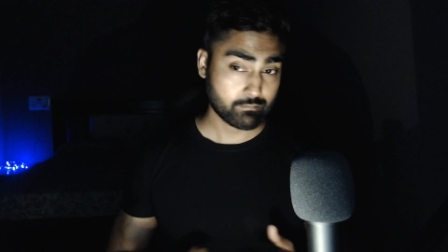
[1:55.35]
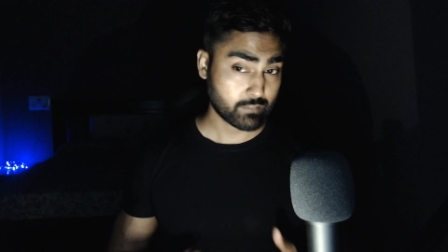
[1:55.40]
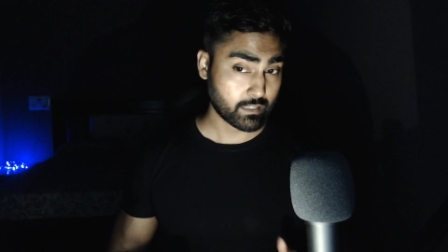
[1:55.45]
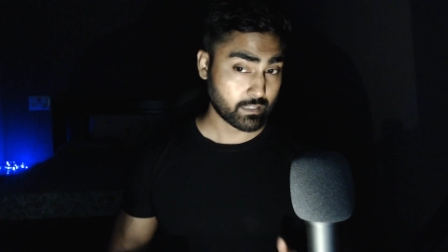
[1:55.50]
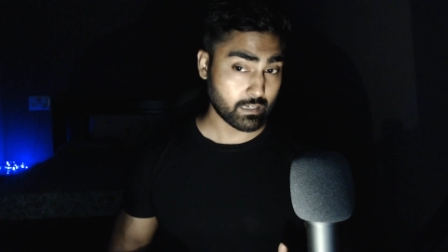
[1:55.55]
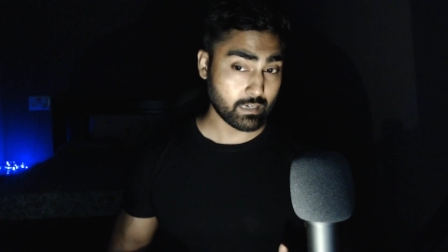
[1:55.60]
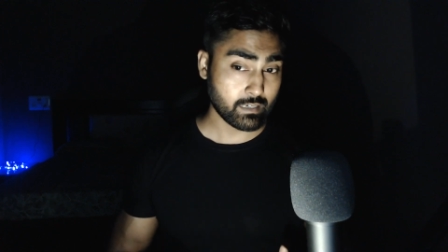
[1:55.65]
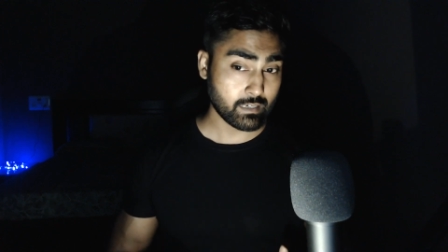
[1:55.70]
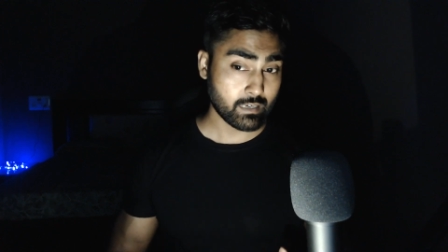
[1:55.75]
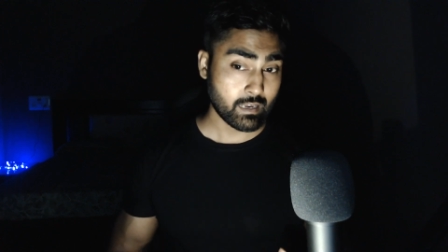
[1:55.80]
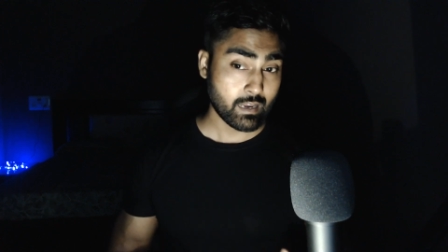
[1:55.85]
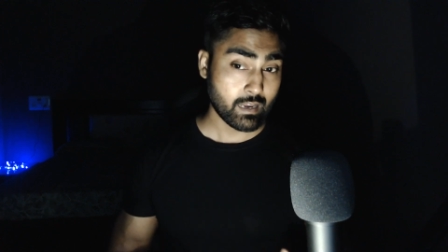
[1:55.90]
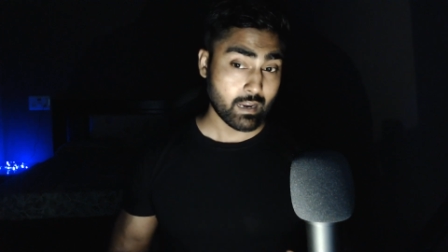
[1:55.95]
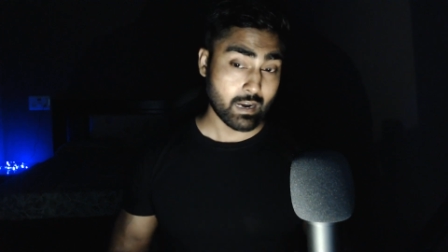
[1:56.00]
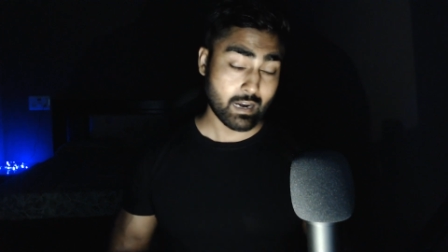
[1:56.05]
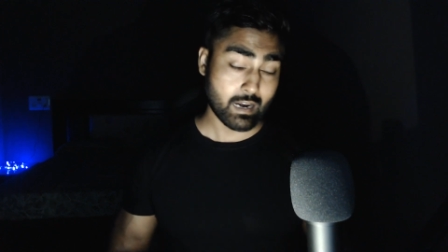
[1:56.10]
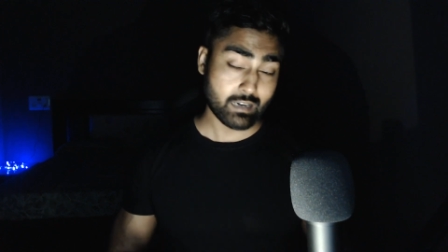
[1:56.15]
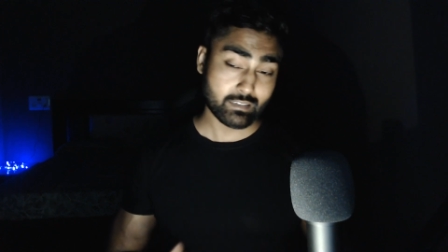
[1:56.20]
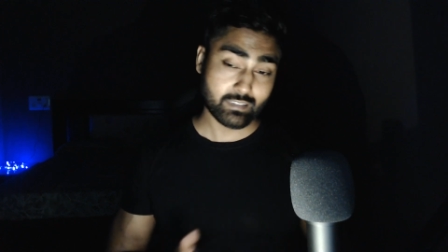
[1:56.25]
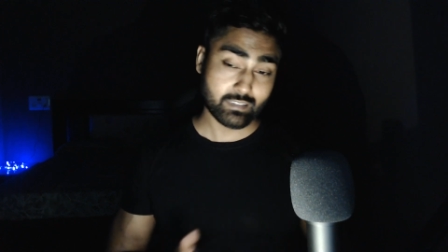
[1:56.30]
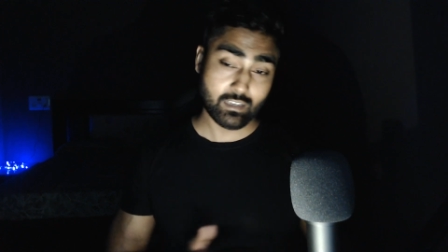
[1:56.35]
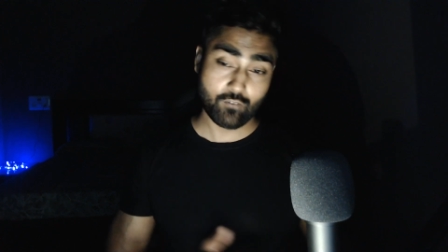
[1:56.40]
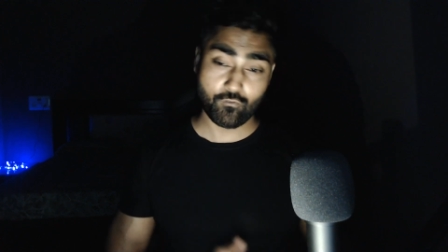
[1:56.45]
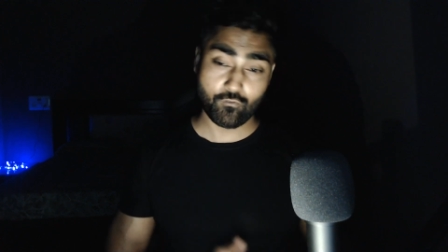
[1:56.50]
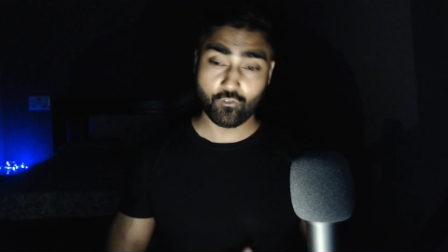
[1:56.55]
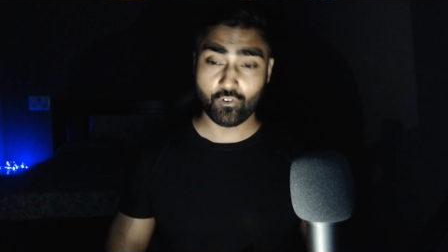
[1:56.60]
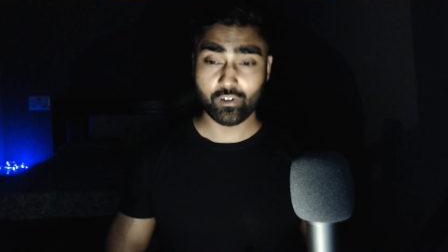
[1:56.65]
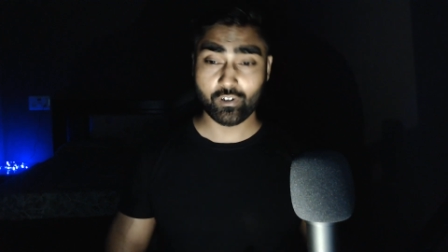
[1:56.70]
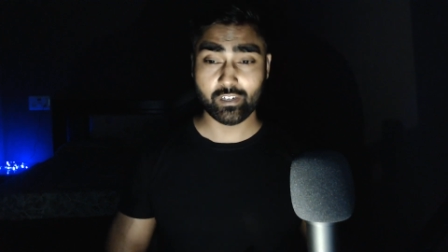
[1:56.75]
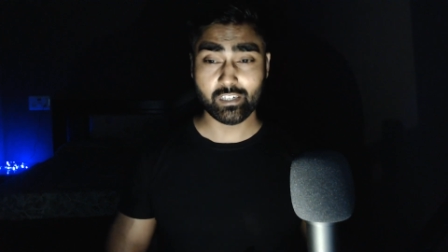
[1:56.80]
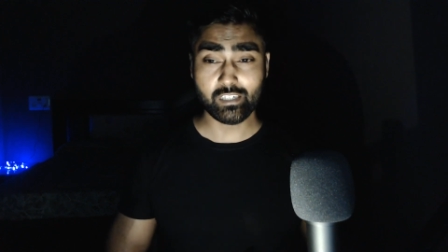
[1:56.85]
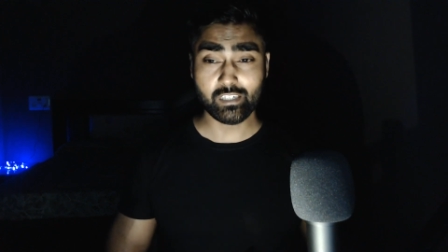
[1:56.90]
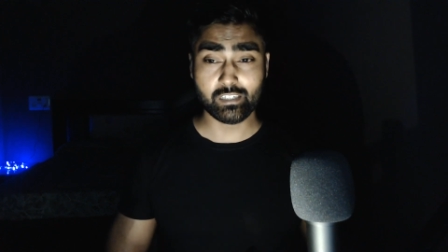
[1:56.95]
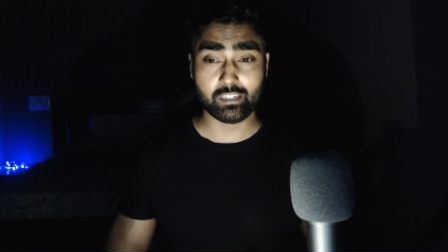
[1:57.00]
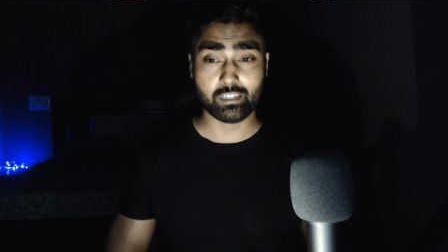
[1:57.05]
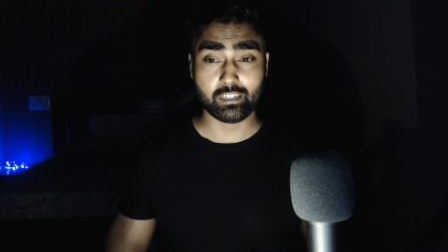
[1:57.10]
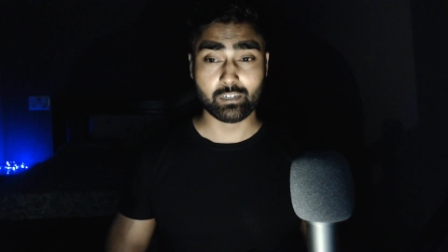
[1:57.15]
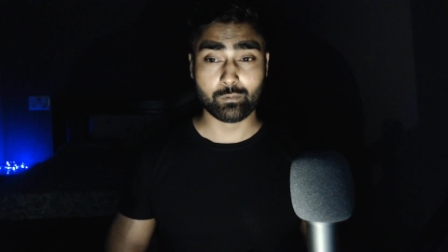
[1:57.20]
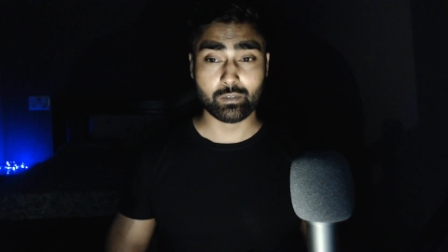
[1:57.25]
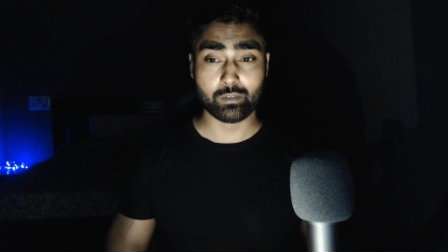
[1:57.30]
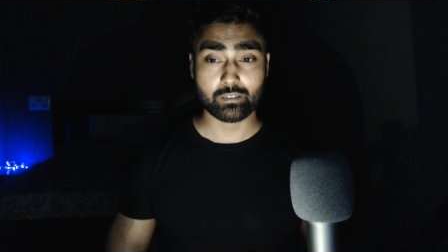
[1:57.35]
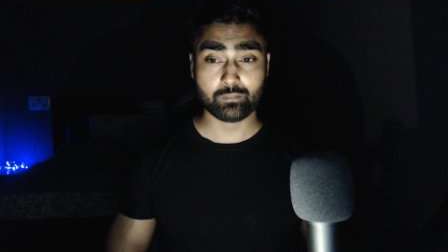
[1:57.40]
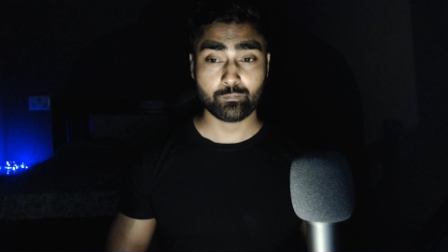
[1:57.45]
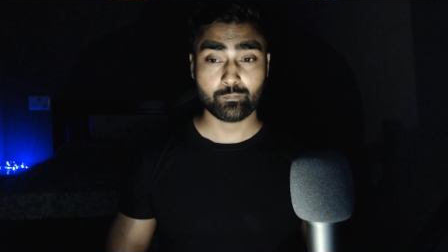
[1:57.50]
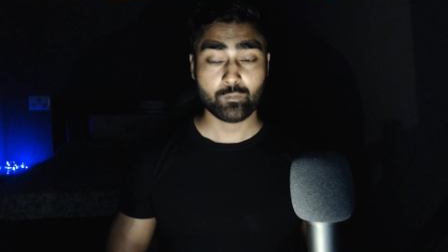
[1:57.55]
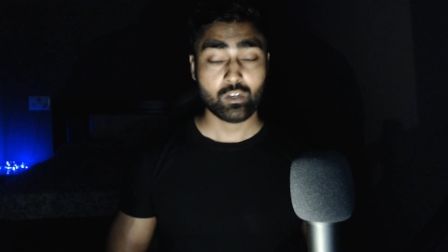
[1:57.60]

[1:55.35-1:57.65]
right? And same for read database.